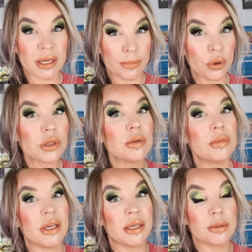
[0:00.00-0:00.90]
I put some
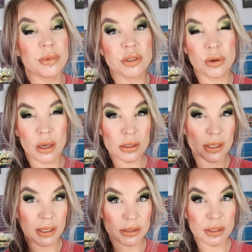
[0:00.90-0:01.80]
days in between because
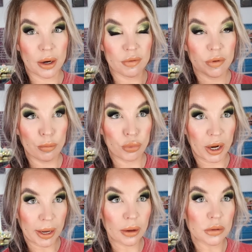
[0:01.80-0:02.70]
I get scared for
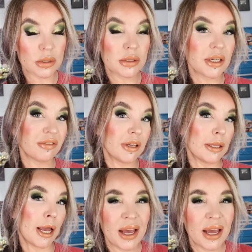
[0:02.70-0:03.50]
breakouts and stuff like that.